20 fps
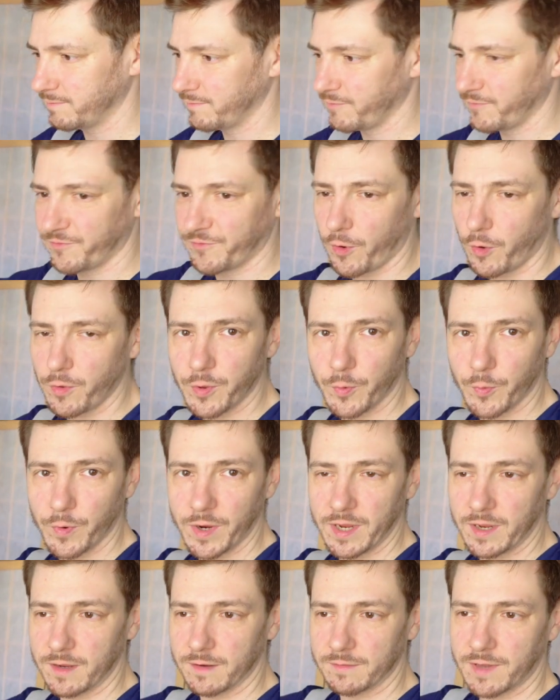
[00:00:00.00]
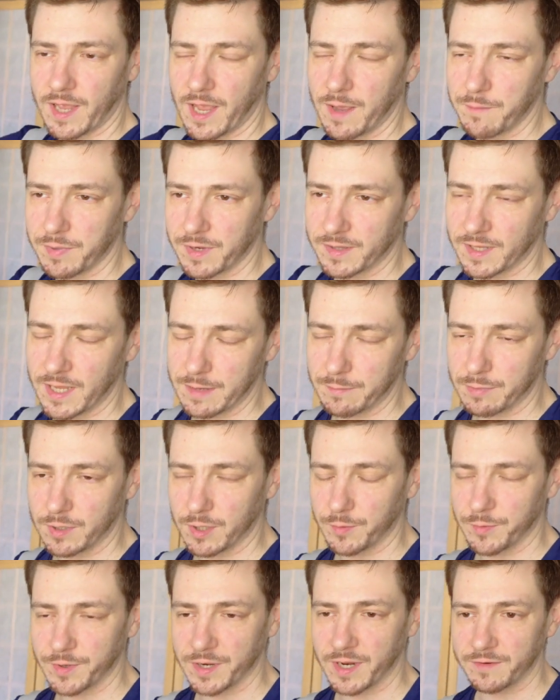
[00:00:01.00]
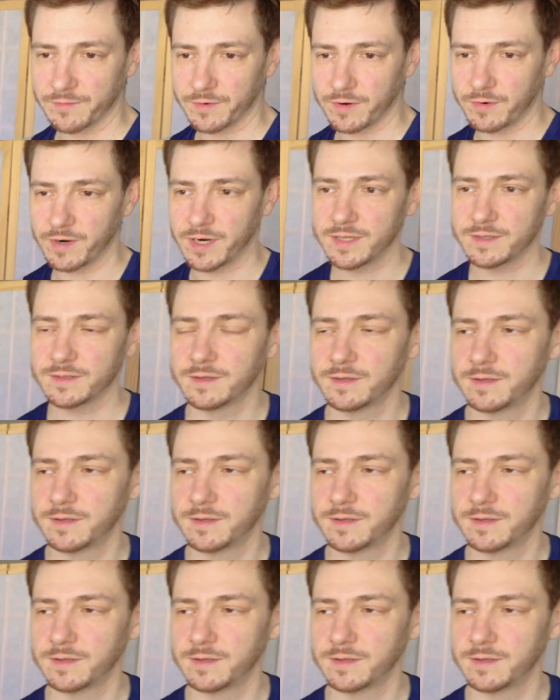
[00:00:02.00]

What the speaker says: fold-away camping table or whatever, right?